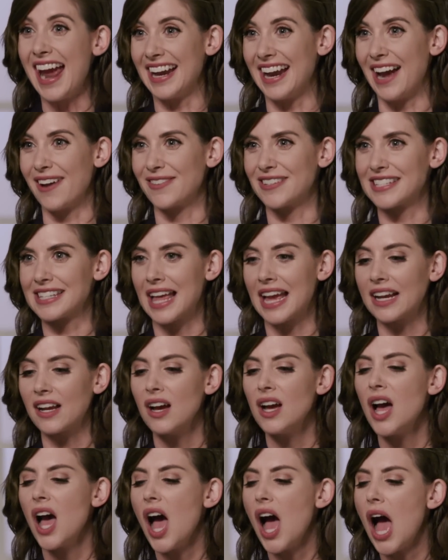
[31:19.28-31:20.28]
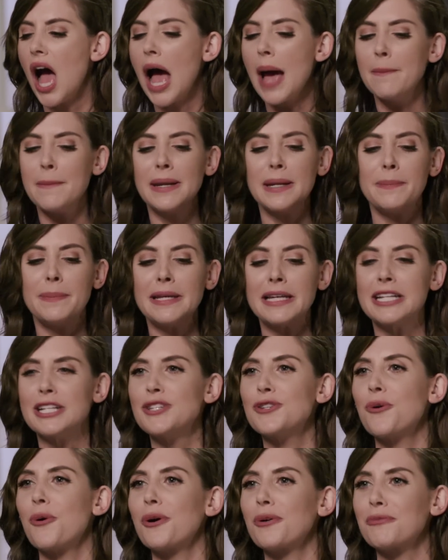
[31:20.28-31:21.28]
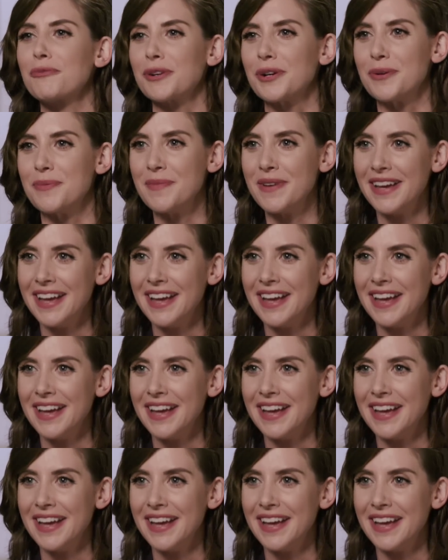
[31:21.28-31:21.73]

and I was like, I'm gonna be in your room.